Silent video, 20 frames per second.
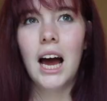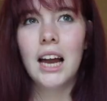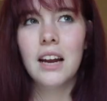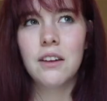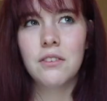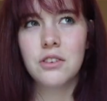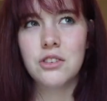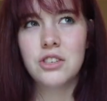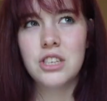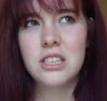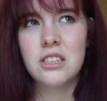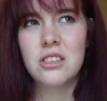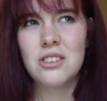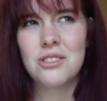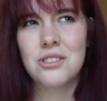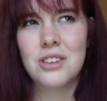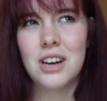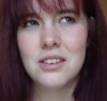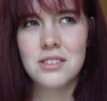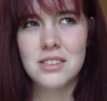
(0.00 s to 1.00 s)
And I've got jeans
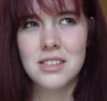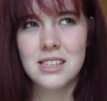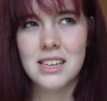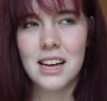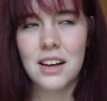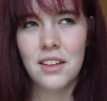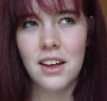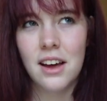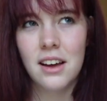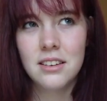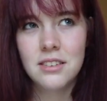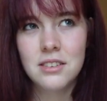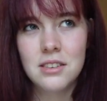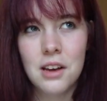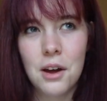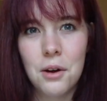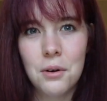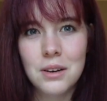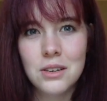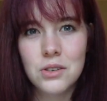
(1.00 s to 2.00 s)
and trousers down there.
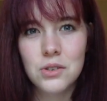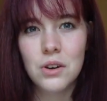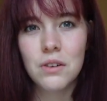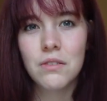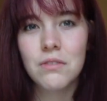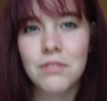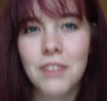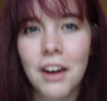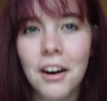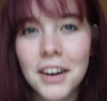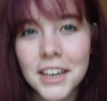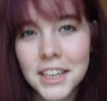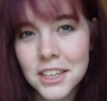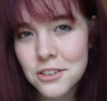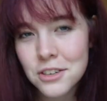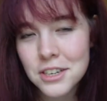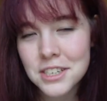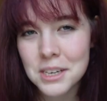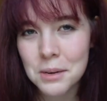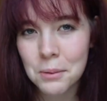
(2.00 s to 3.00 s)
So it's not very
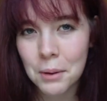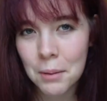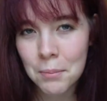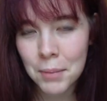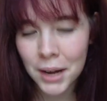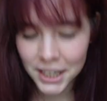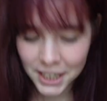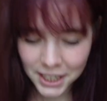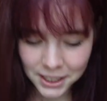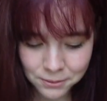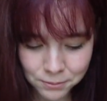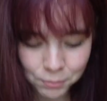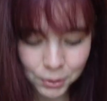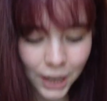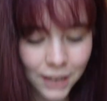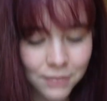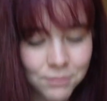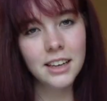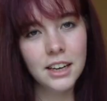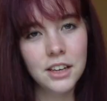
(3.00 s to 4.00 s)
interesting what I'm packing,
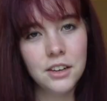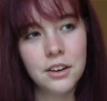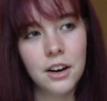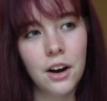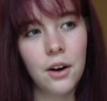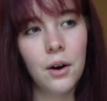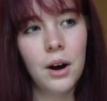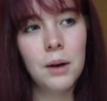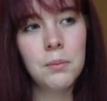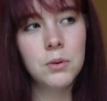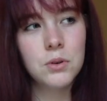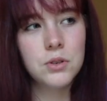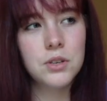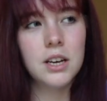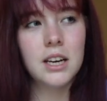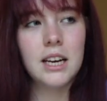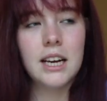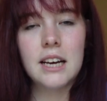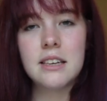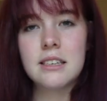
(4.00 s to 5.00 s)
but there you go. I'm also
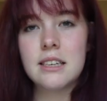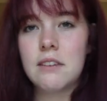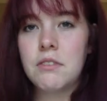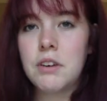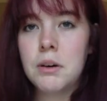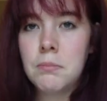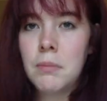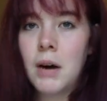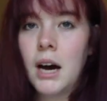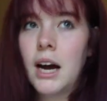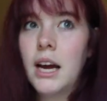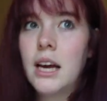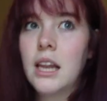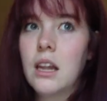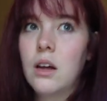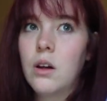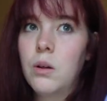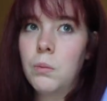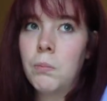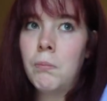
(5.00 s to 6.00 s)
gonna get together my
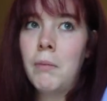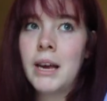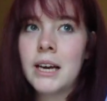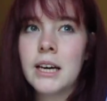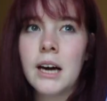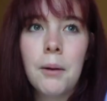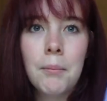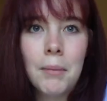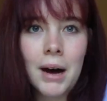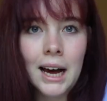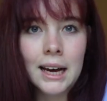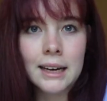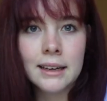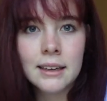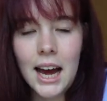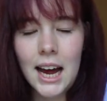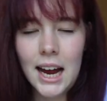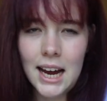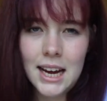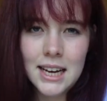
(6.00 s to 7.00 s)
little makeup
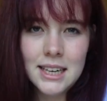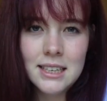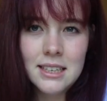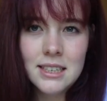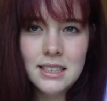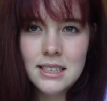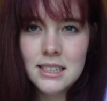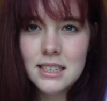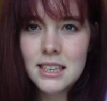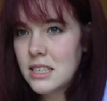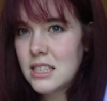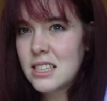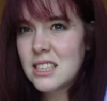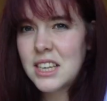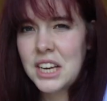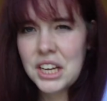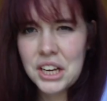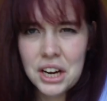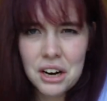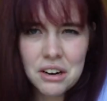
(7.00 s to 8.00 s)
bag and
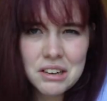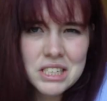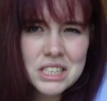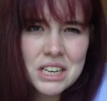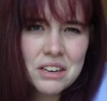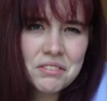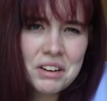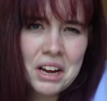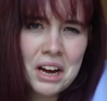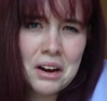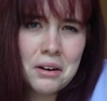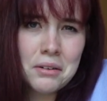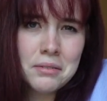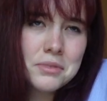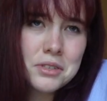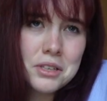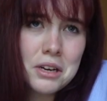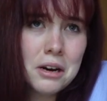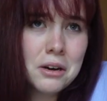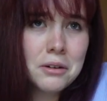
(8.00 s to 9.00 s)
skincare stuff now.
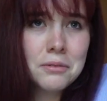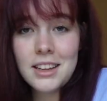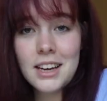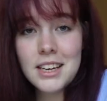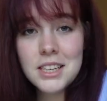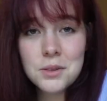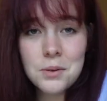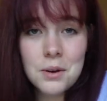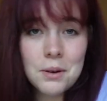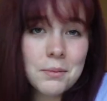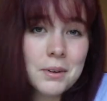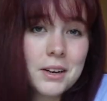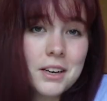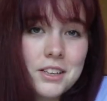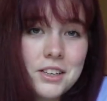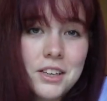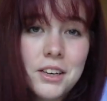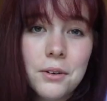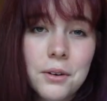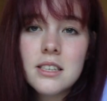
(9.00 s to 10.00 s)
So that is what I'm gonna
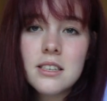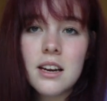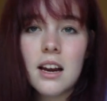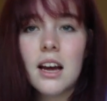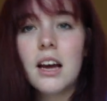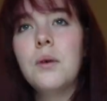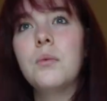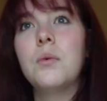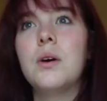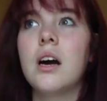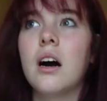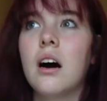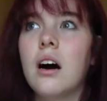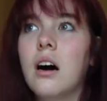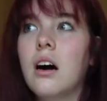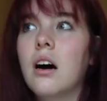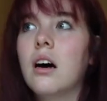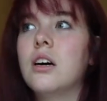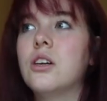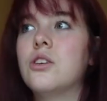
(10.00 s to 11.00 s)
do. Tonight we
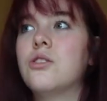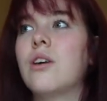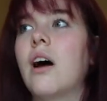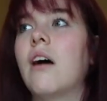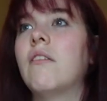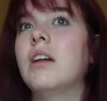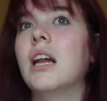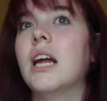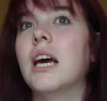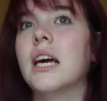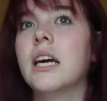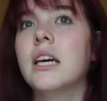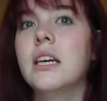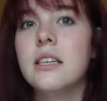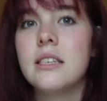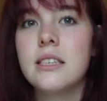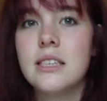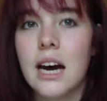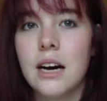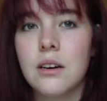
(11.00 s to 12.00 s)
are
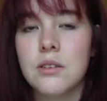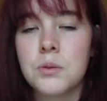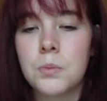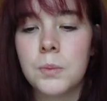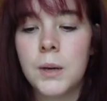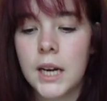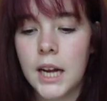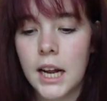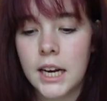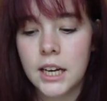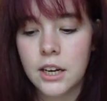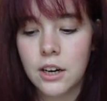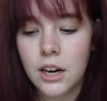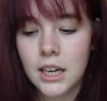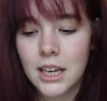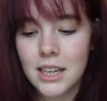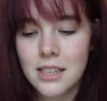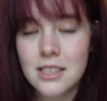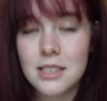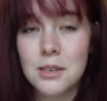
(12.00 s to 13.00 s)
traveling down to my nanny and
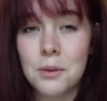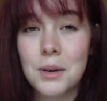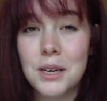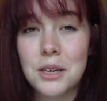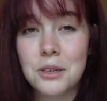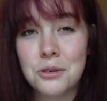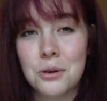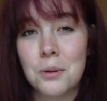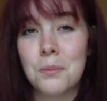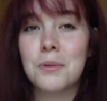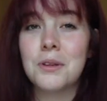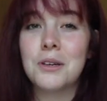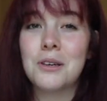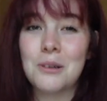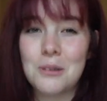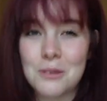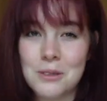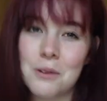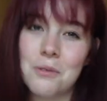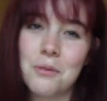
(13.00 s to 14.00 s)
granddad so we can drop the
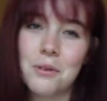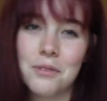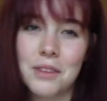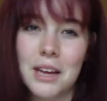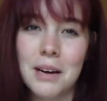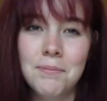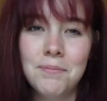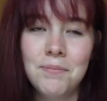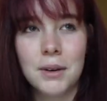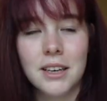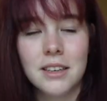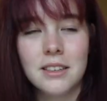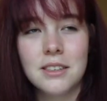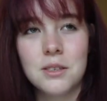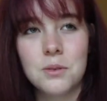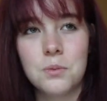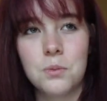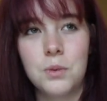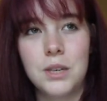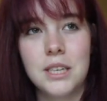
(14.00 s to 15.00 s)
dogs off with them
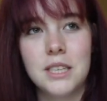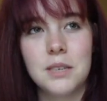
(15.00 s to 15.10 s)
because we